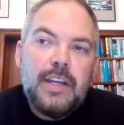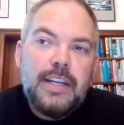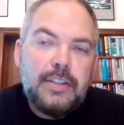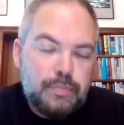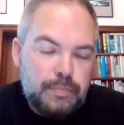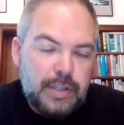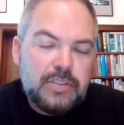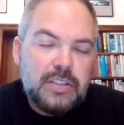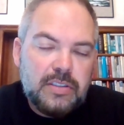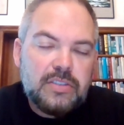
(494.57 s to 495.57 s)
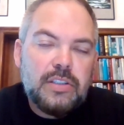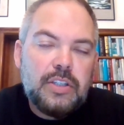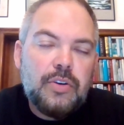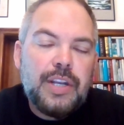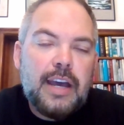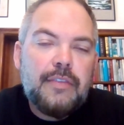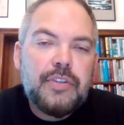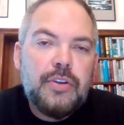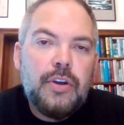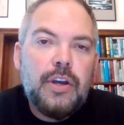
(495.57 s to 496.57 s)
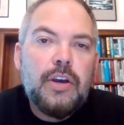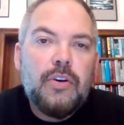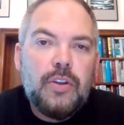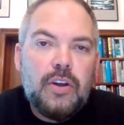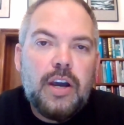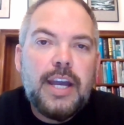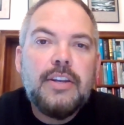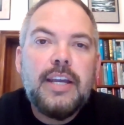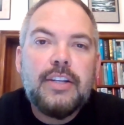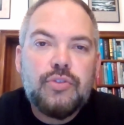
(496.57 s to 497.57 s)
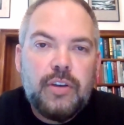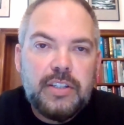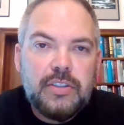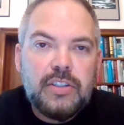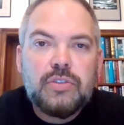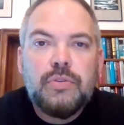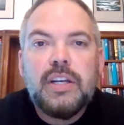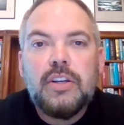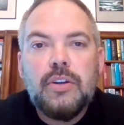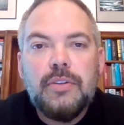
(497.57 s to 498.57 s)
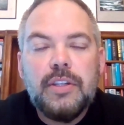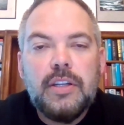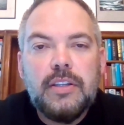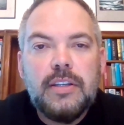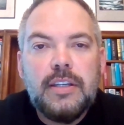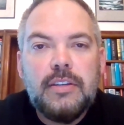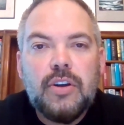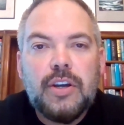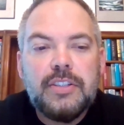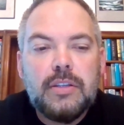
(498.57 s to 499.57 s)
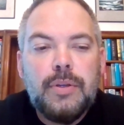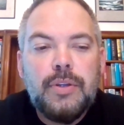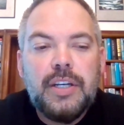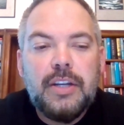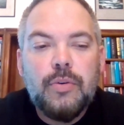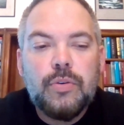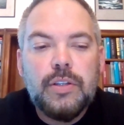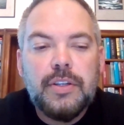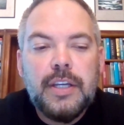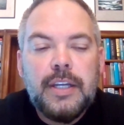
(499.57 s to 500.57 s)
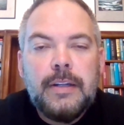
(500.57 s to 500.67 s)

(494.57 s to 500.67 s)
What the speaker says: And he's consistently gone after her online and trying to discredit her in the Chinese community in Auckland.